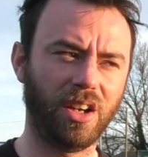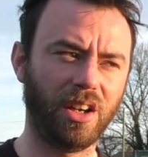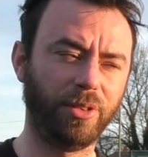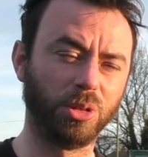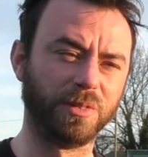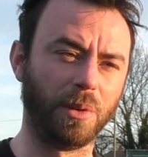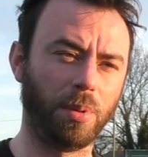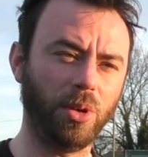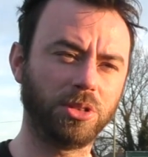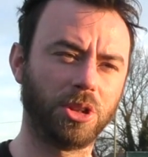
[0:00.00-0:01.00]
I thought it was in the
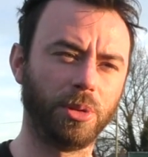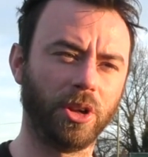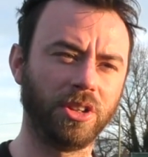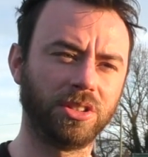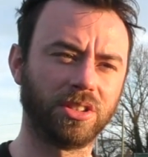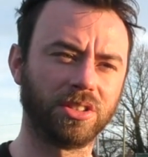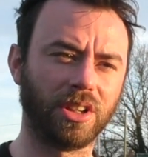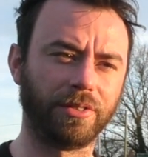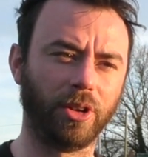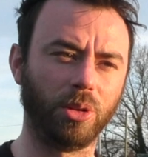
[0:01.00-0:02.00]
box, to be honest.
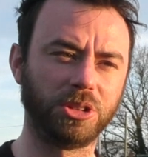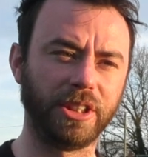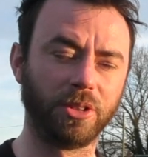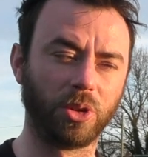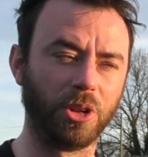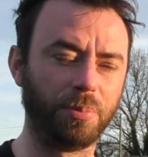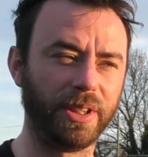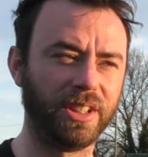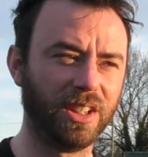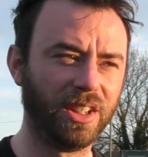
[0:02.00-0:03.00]
I thought it was either going to
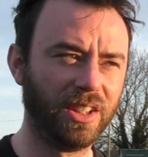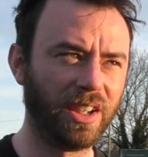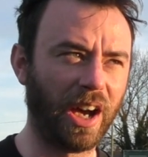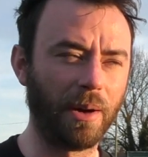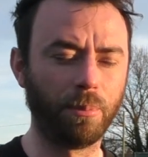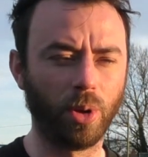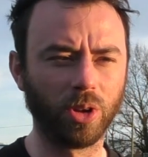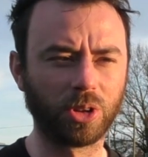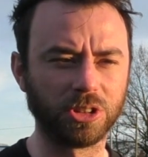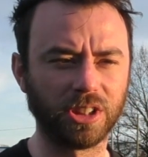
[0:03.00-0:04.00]
be a handball,
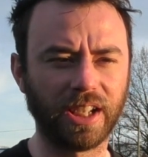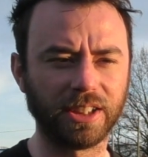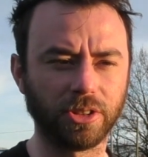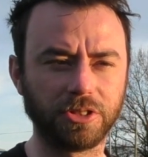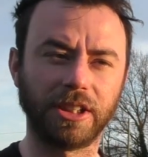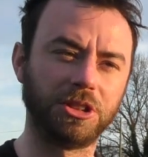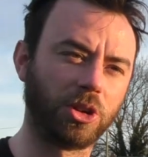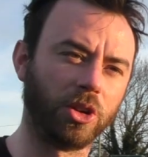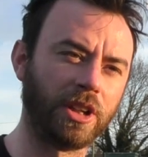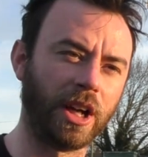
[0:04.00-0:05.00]
because the lads, obviously, as he's
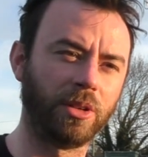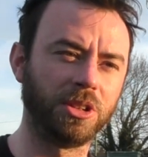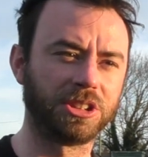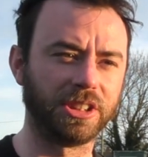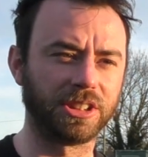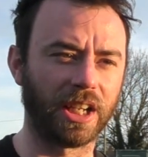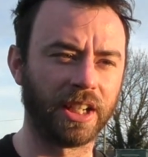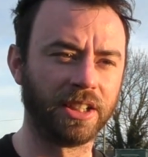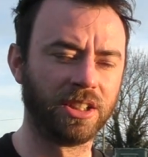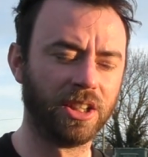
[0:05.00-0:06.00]
gone down, it's his
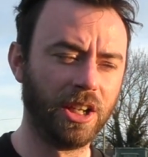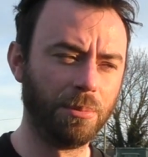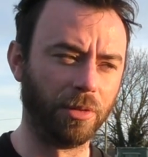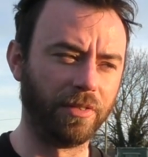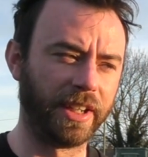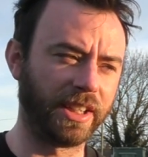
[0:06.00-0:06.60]
hand. But then